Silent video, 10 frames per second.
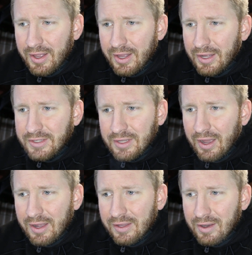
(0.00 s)
it's
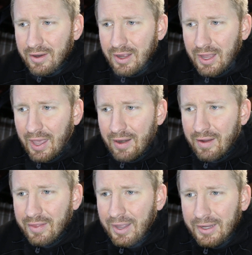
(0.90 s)
likely you're gonna get
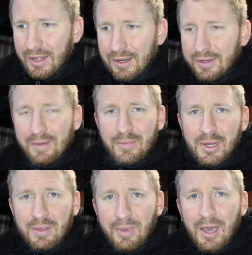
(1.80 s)
all that goddamn
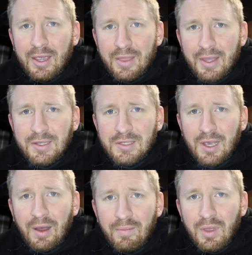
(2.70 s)
money back and then
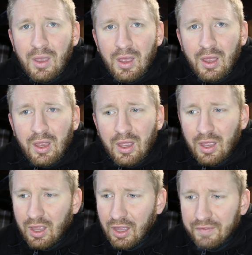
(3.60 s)
some
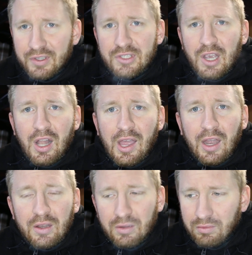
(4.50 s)
if you sell
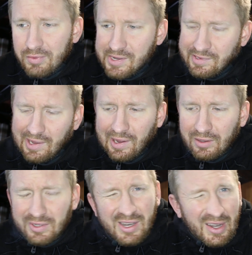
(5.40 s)
it in
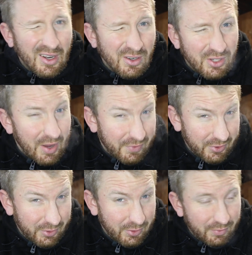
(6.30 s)
like 10 years
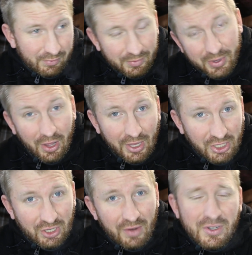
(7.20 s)
after you pay all that
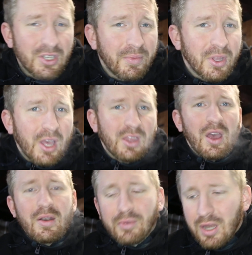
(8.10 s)
shit off or something like
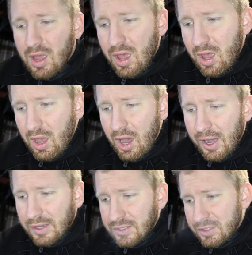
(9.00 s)
that. But
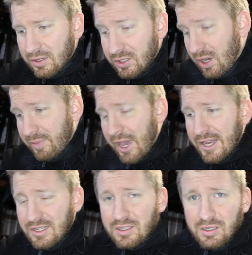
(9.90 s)
in some
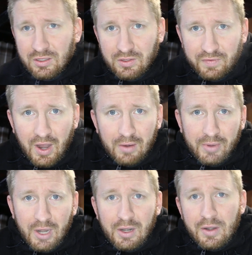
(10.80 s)
cases, it's far
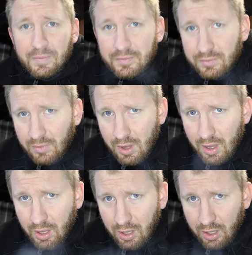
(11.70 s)
better.
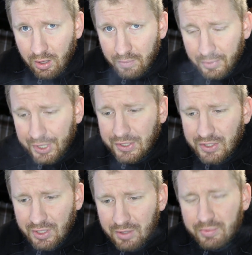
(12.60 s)
But
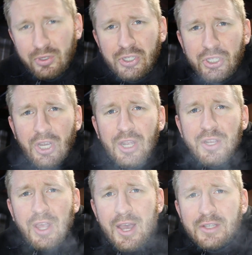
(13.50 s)
it's an
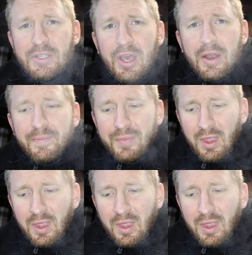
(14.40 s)
appreciating asset.